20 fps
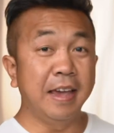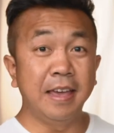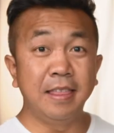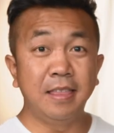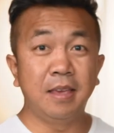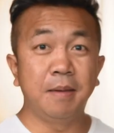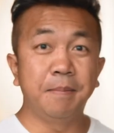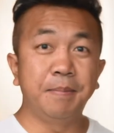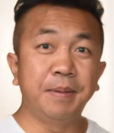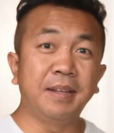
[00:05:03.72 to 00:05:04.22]

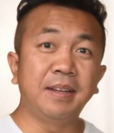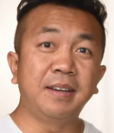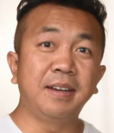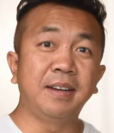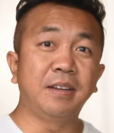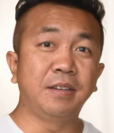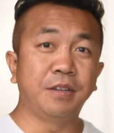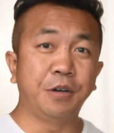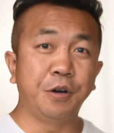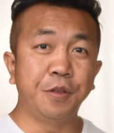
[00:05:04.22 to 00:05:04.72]
And the
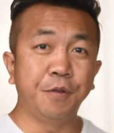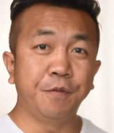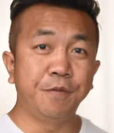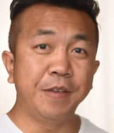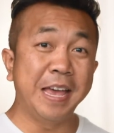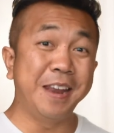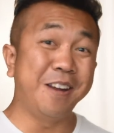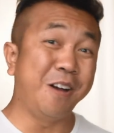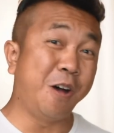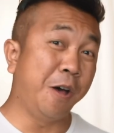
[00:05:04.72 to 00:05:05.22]
ability to turn the
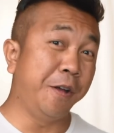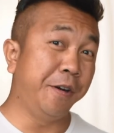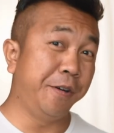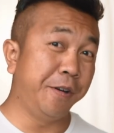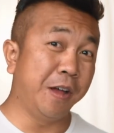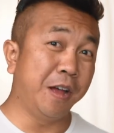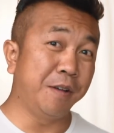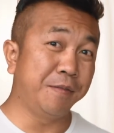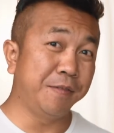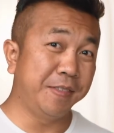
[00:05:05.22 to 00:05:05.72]
fan on
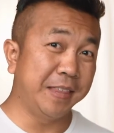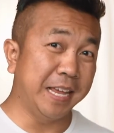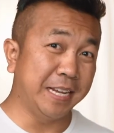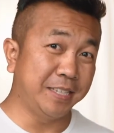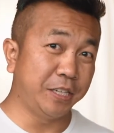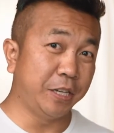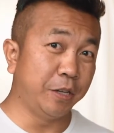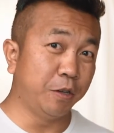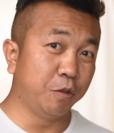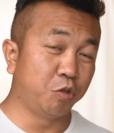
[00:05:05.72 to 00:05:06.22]
and off,
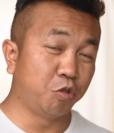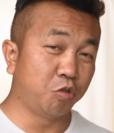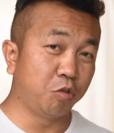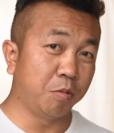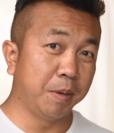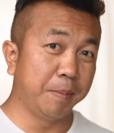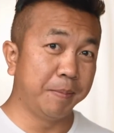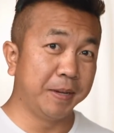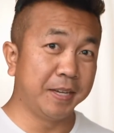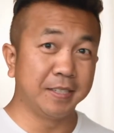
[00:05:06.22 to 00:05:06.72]
that's huge
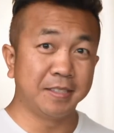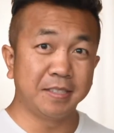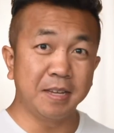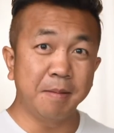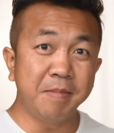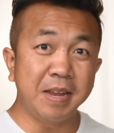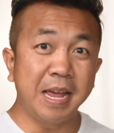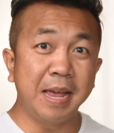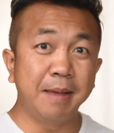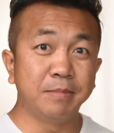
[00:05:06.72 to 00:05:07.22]
for me because
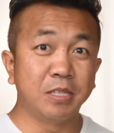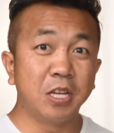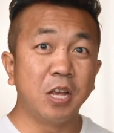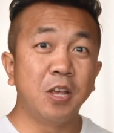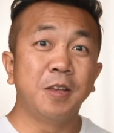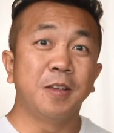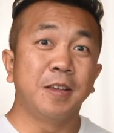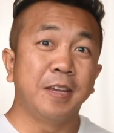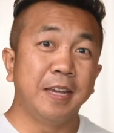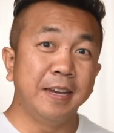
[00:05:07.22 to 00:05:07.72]
sometimes
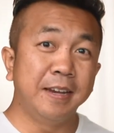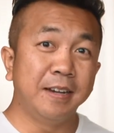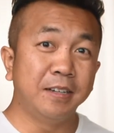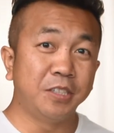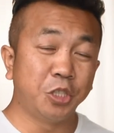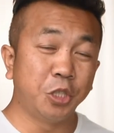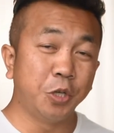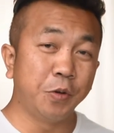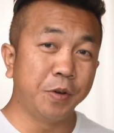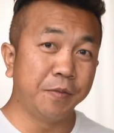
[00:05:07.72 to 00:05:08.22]
you need to
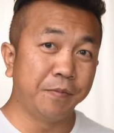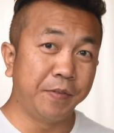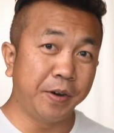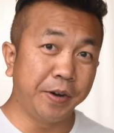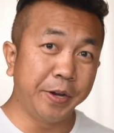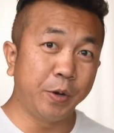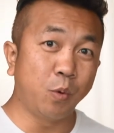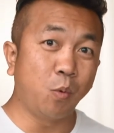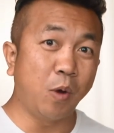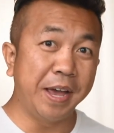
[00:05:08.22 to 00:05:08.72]
shoot in a
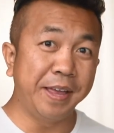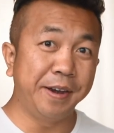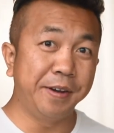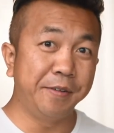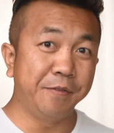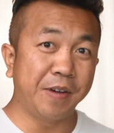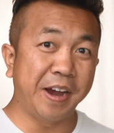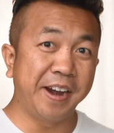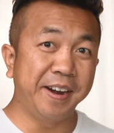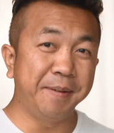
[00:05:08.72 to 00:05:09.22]
very quiet
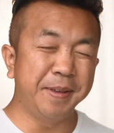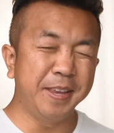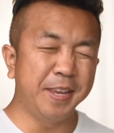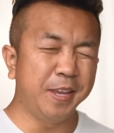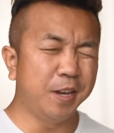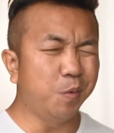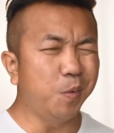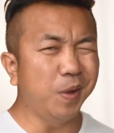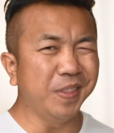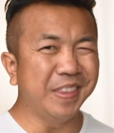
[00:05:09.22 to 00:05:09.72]
environment
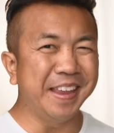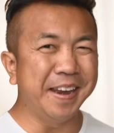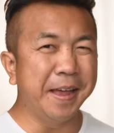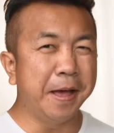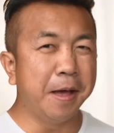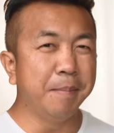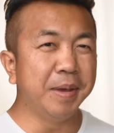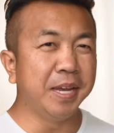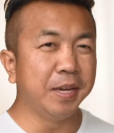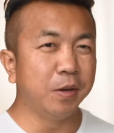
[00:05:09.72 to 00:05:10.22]
and you don't want that
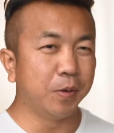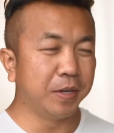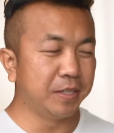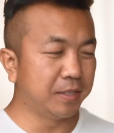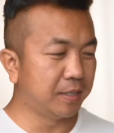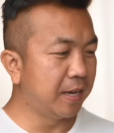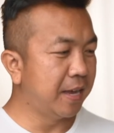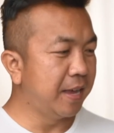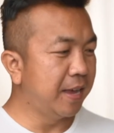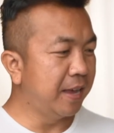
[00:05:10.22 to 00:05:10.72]
humming
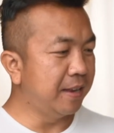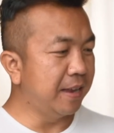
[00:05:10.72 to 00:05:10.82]
noise.